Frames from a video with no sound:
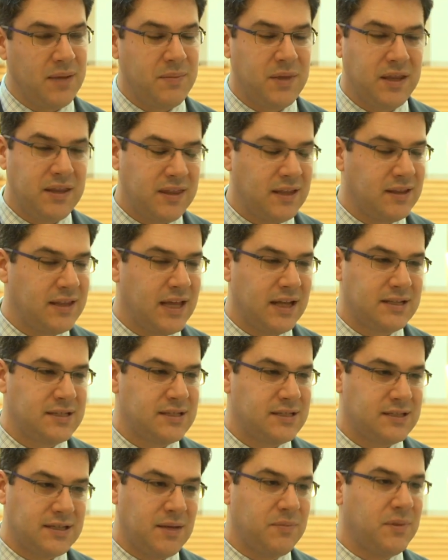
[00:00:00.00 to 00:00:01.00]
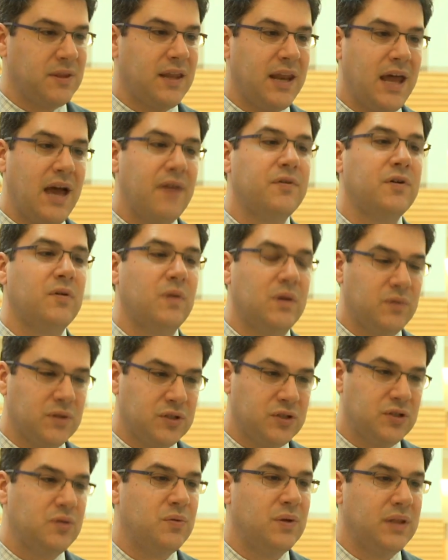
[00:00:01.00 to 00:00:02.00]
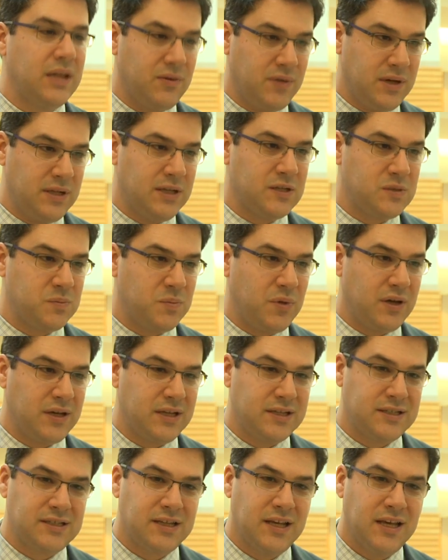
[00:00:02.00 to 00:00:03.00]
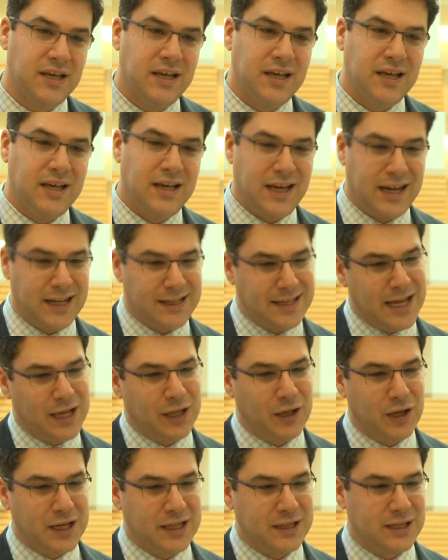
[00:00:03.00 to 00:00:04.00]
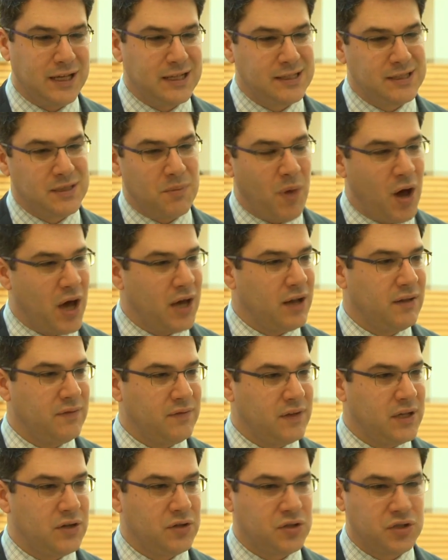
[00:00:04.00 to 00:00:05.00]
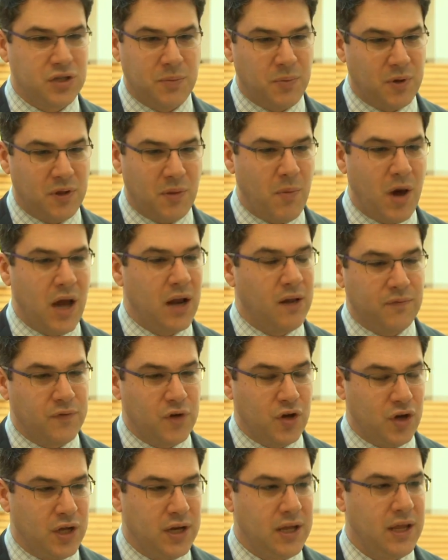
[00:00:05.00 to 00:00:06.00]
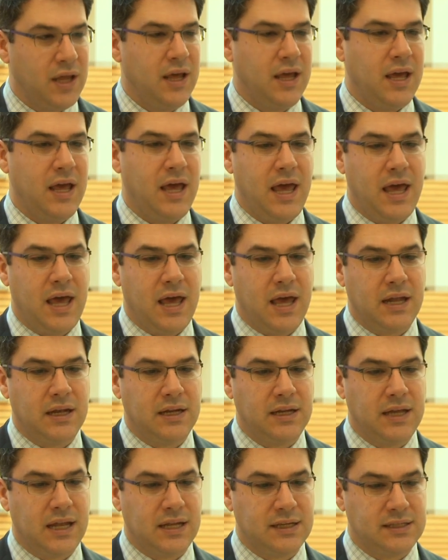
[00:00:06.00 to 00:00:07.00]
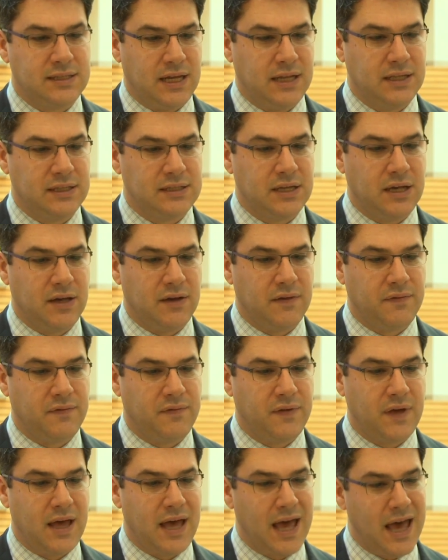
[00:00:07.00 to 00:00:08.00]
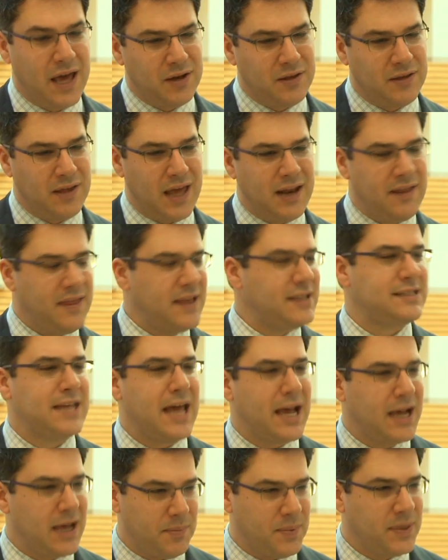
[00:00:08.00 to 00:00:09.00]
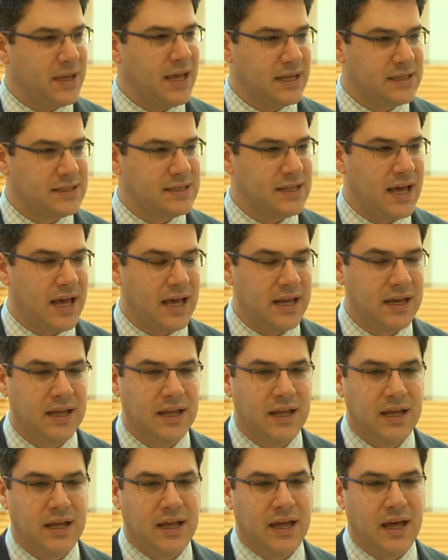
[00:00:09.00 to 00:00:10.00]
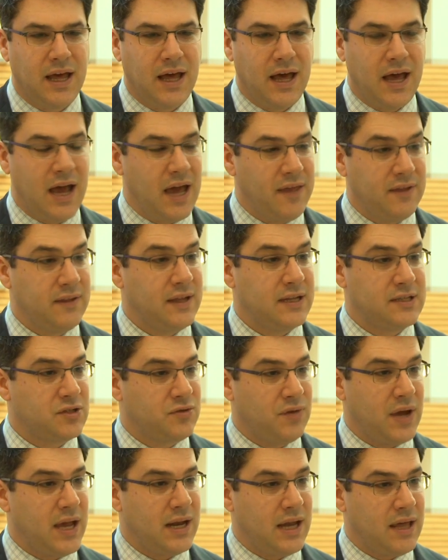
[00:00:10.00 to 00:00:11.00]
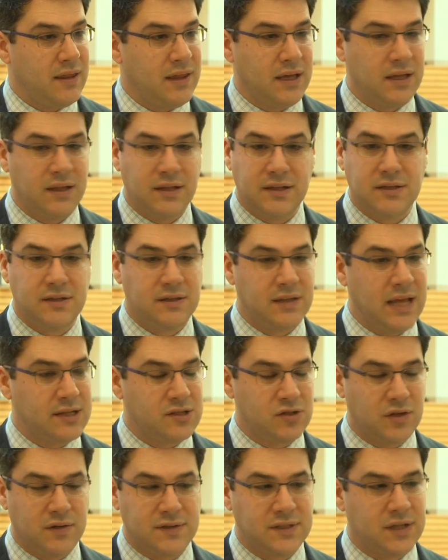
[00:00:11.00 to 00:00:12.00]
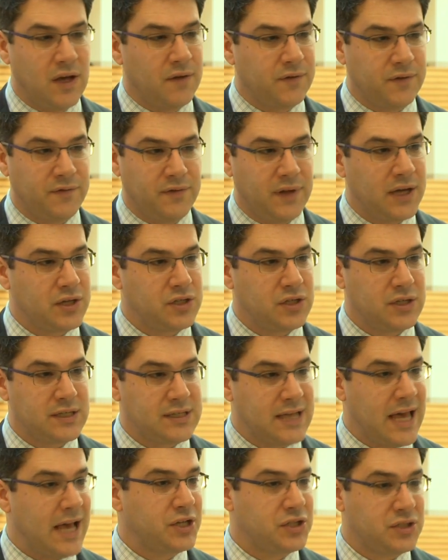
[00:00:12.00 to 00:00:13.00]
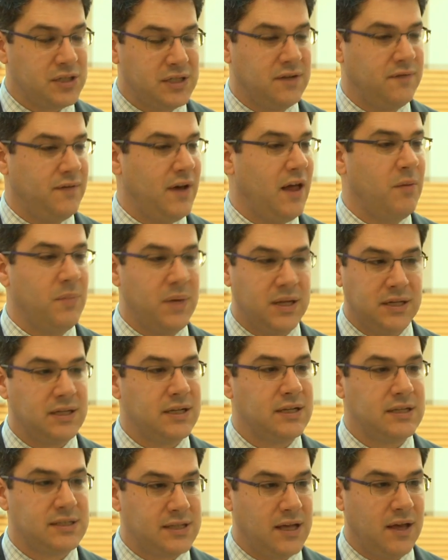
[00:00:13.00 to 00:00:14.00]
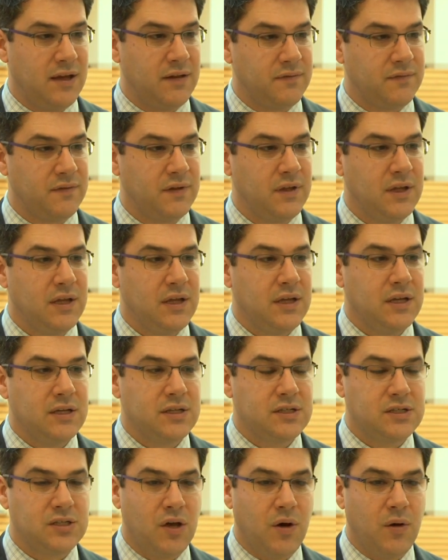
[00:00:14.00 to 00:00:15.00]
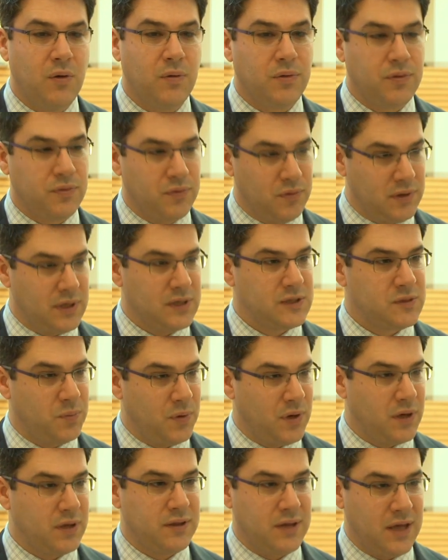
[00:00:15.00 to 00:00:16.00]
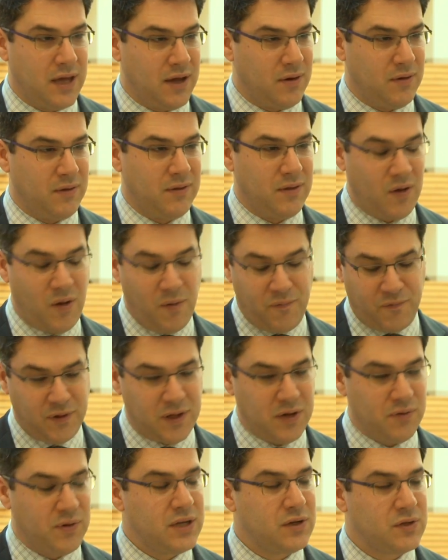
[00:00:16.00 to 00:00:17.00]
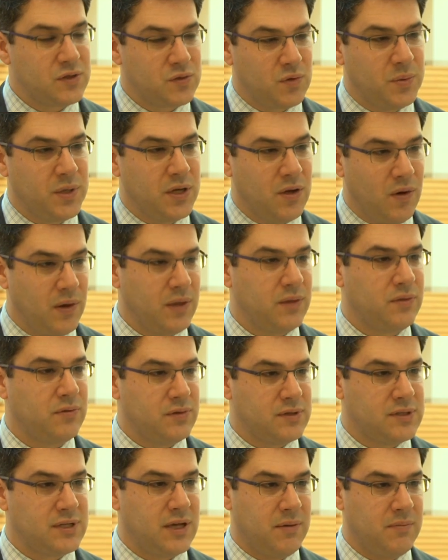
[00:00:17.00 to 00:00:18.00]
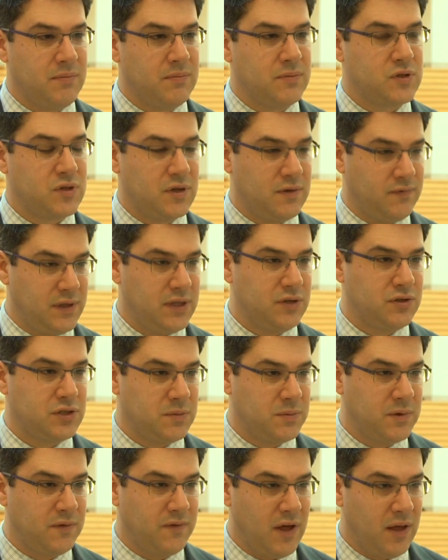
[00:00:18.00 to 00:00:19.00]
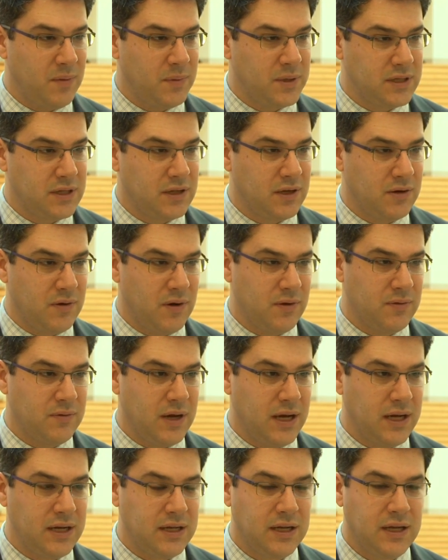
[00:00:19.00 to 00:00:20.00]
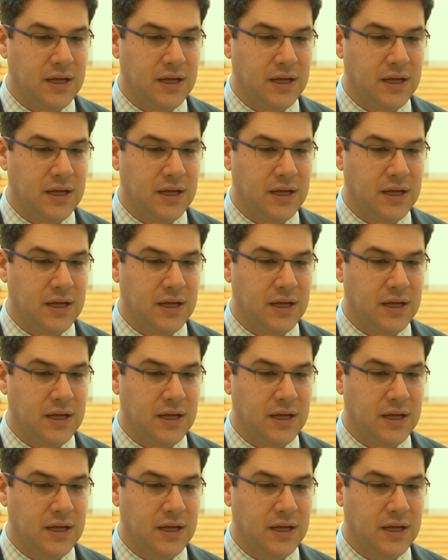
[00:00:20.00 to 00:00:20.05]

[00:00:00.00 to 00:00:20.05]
I mean, I think that's something that everyone will do when they read this book, is kind of take a look at this, the model of leadership or the model of good, and get a sense of how do they stack up against that. I think that's great. I think that sort of self-reflection is actually development in itself. So through this book, hopefully readers will be going through some sort of leadership development in their own right.